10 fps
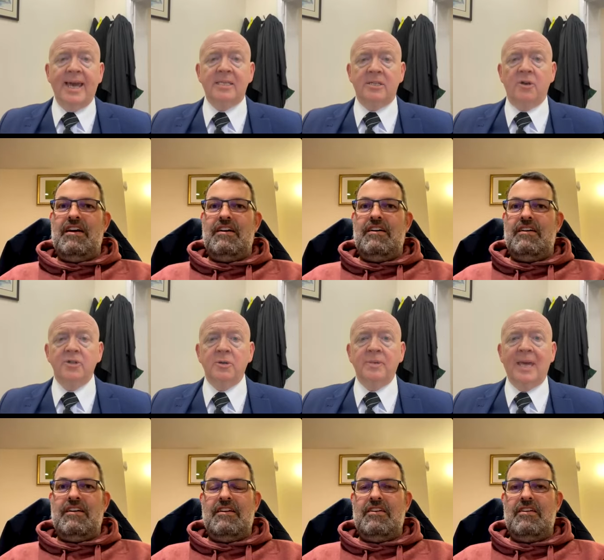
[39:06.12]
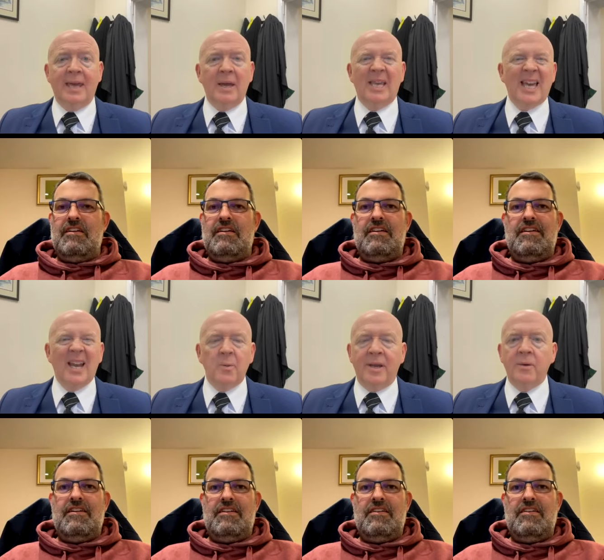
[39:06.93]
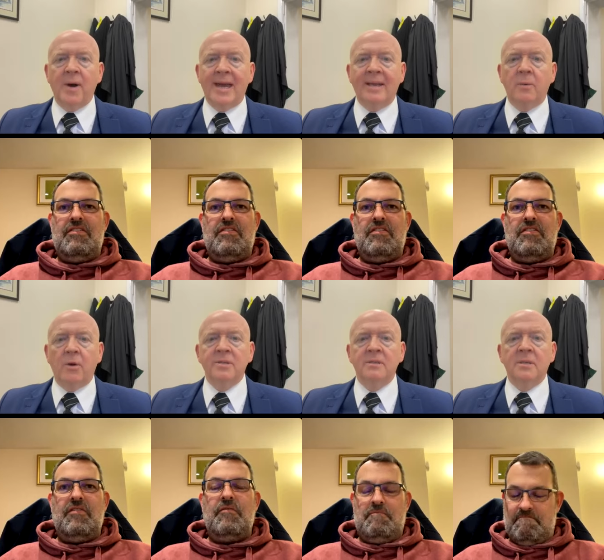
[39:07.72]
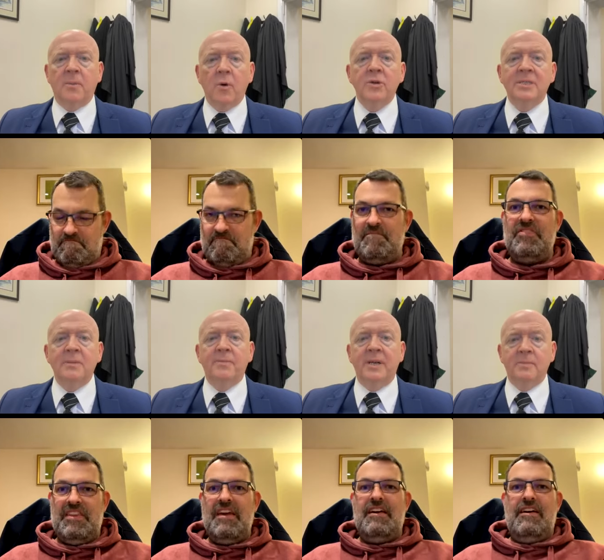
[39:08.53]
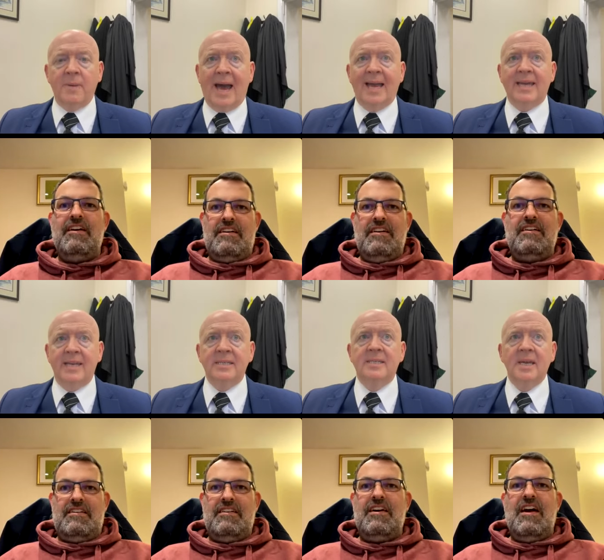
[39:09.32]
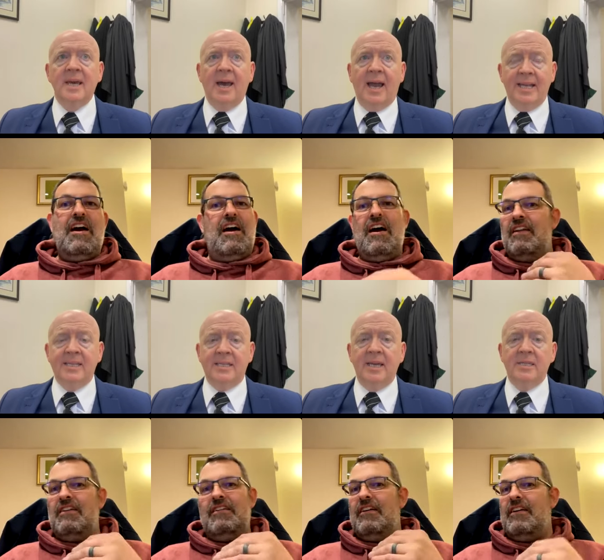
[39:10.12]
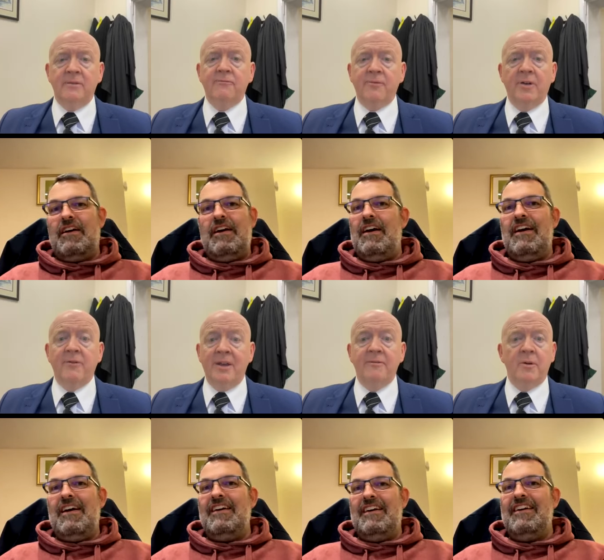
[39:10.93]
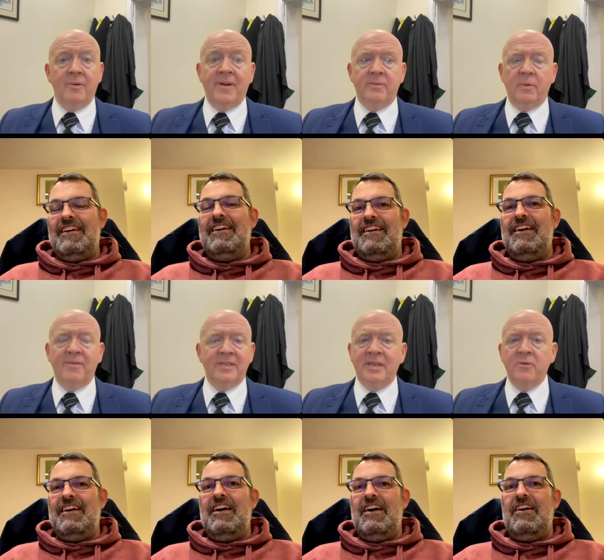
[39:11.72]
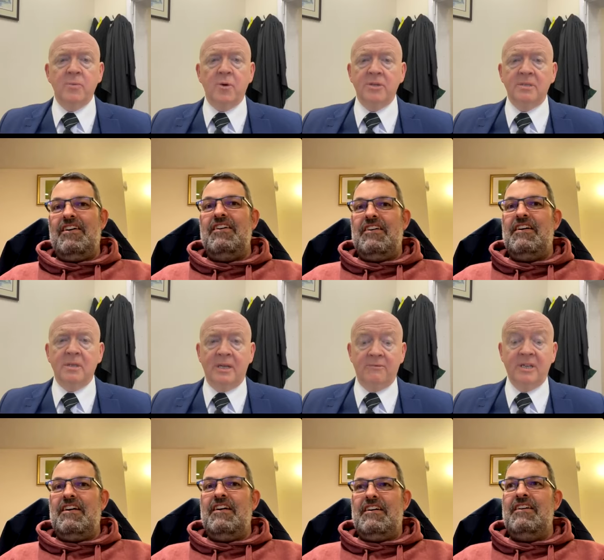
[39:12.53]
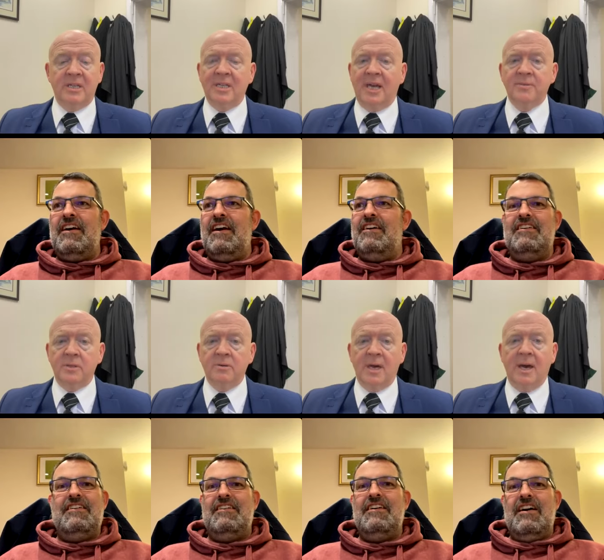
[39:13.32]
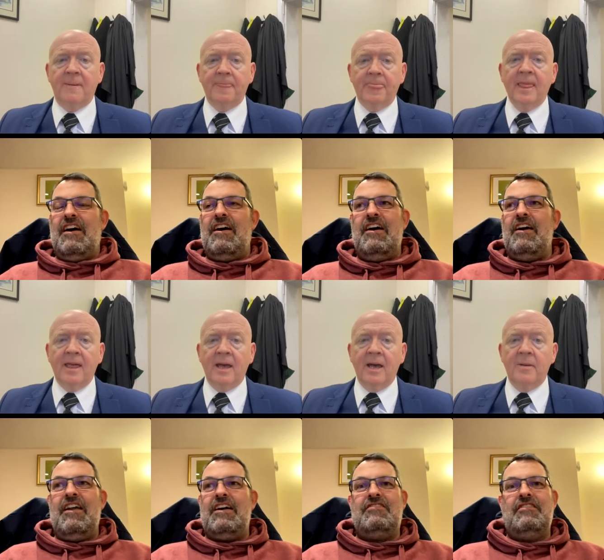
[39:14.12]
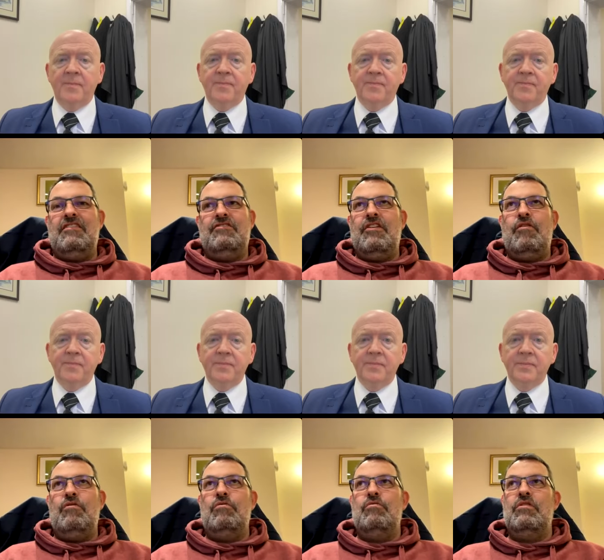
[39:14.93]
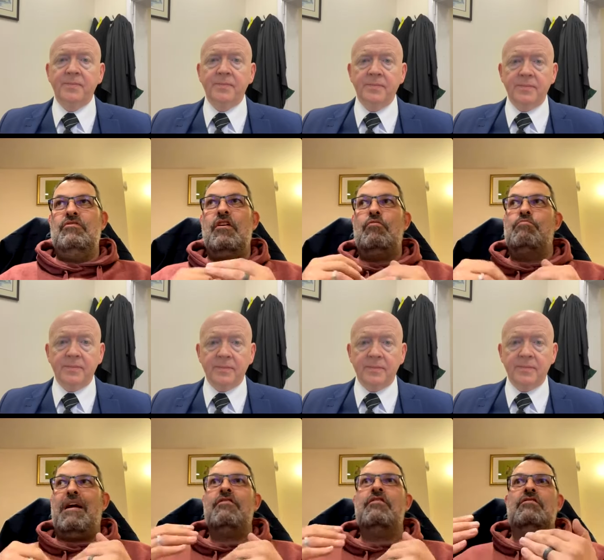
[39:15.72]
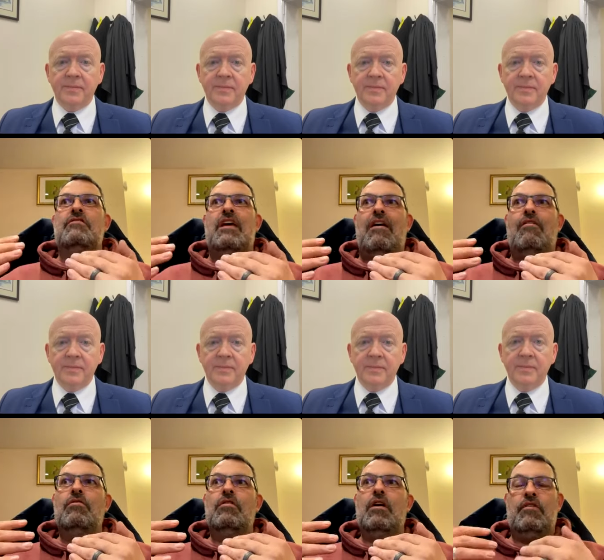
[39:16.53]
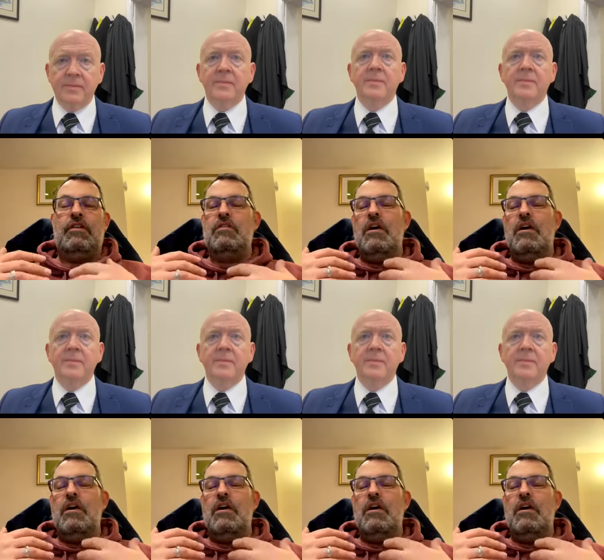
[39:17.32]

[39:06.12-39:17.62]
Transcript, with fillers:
Speaker 1: it's not something. It, it, kind of went away and it wasn't supported, but it's back and it's and, and it's, it's a, a, great route.
Speaker 2: We've had we've had several boys in recent yeah. times do that. And actually, there's no there's no barriers now. I mean,